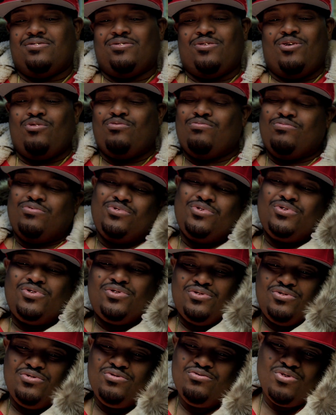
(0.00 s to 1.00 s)
you know,
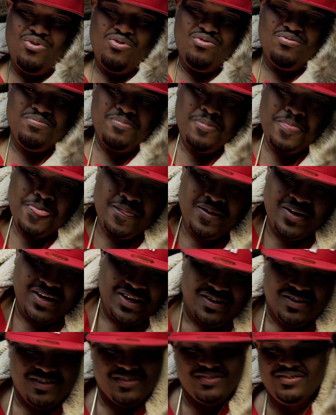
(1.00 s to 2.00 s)
just
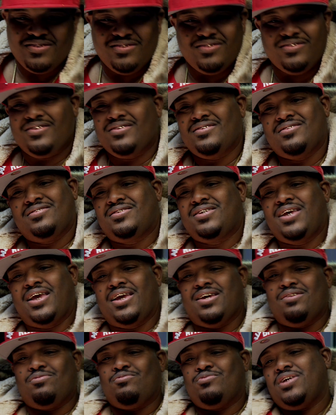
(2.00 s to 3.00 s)
and
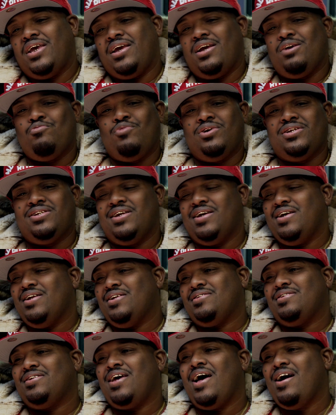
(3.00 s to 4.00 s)
take it one
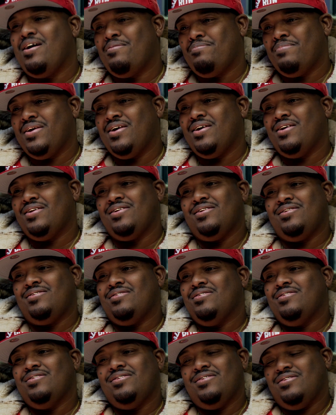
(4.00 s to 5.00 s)
day at a time, man.
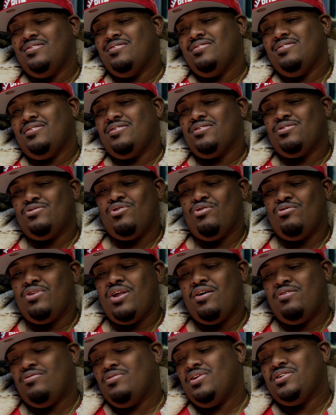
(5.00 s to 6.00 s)
And, you know,
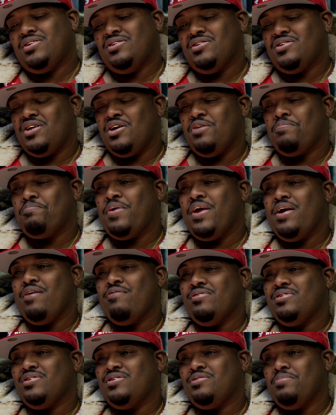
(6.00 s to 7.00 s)
listen to your
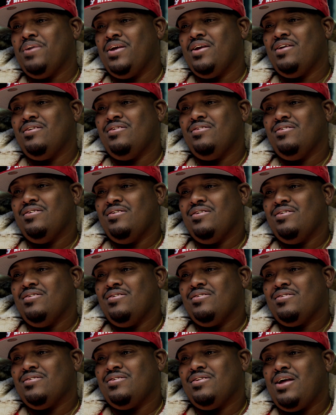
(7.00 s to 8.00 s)
parents, man.
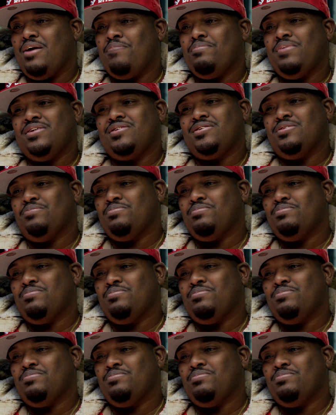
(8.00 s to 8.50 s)
You know what I mean?